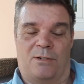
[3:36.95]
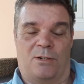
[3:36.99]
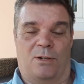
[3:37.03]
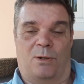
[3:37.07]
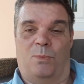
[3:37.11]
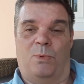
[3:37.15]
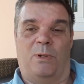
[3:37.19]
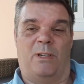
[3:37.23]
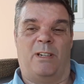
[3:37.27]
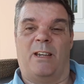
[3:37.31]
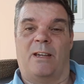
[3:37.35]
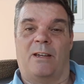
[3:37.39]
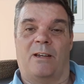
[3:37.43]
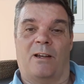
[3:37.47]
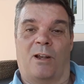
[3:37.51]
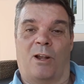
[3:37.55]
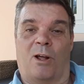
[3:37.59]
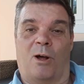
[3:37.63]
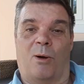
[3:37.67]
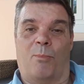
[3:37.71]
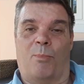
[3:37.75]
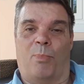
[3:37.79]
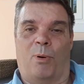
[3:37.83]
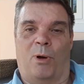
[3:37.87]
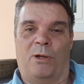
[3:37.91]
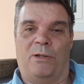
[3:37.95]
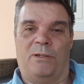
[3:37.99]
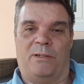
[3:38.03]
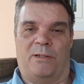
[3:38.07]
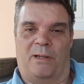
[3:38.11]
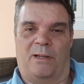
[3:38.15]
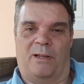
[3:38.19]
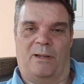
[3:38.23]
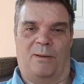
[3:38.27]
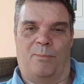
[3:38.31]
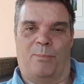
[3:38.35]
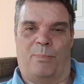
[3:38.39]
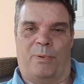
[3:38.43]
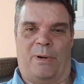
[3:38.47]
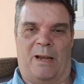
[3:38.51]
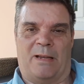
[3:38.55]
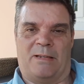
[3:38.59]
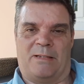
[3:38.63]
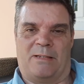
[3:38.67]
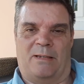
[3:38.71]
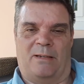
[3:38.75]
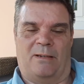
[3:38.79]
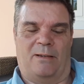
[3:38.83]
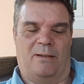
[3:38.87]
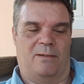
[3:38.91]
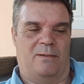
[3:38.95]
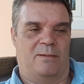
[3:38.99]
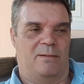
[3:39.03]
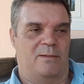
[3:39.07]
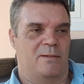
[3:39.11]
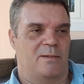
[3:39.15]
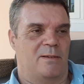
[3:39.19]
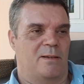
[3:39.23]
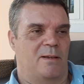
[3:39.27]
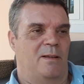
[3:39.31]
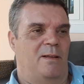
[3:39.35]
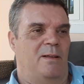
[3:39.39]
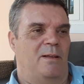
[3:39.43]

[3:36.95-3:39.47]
So we did a lot of pointing and pressing. And